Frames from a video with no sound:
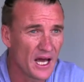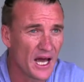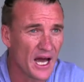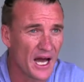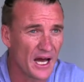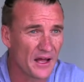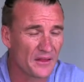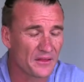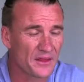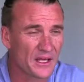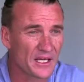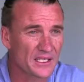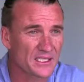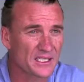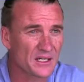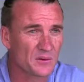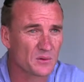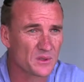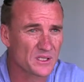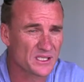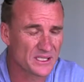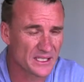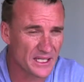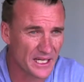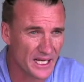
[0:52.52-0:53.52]
and that I
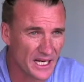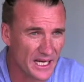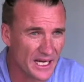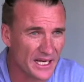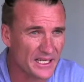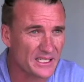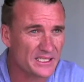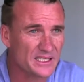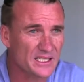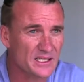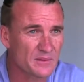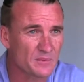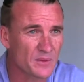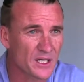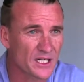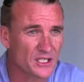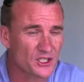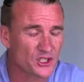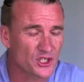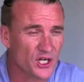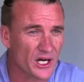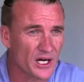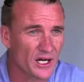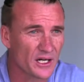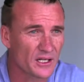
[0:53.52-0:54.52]
was neglecting my
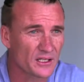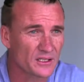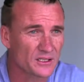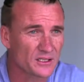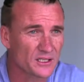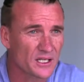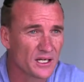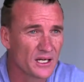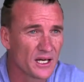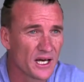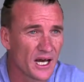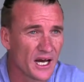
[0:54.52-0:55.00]
child